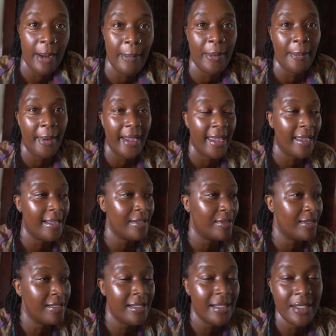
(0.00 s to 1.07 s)
I put my hands on
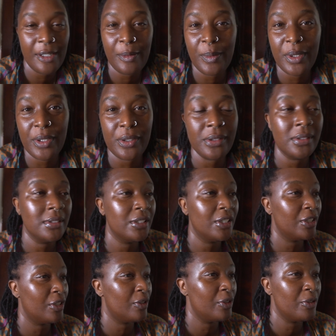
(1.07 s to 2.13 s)
the steering wheel.
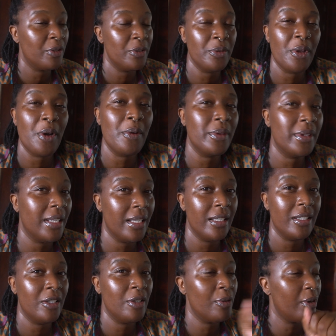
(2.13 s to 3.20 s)
You know, you do the whole
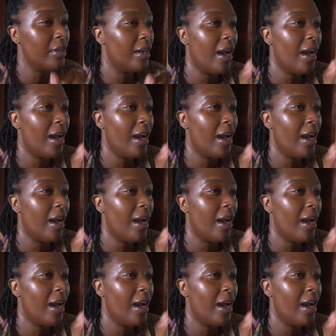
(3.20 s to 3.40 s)
thing. You are.